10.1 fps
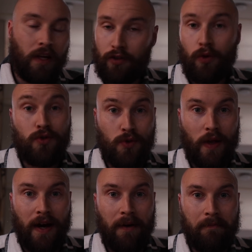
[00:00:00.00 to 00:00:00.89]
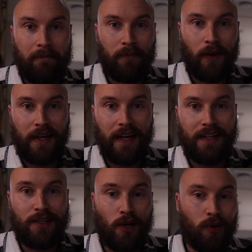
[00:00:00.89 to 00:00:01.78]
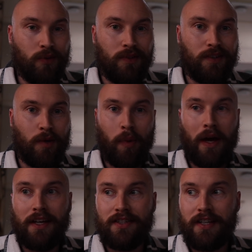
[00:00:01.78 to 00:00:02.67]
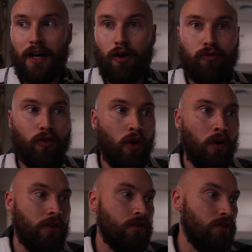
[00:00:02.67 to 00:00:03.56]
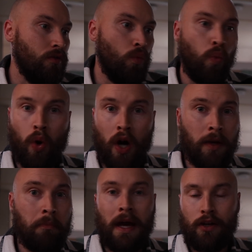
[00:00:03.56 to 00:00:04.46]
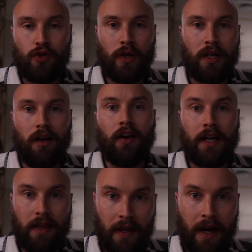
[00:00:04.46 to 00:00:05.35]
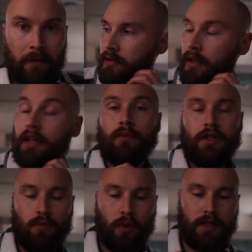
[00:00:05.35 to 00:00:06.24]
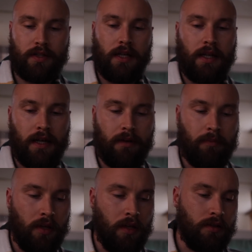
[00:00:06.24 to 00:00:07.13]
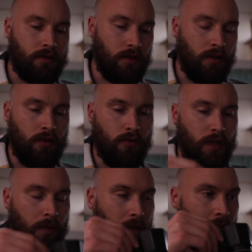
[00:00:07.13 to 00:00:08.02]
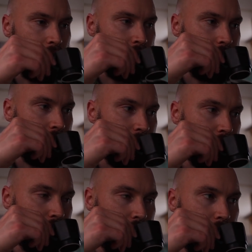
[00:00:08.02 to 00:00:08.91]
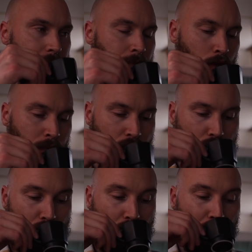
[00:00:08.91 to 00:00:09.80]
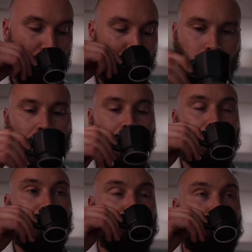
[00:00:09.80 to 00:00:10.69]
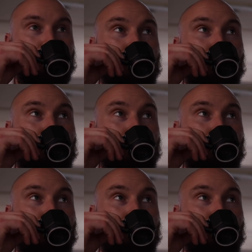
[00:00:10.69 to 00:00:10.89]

and don't do that. Okay, don't compare yourself on one metric like that. There's another reason why I say that, but it's eluding me at this slight moment. Ah, yes.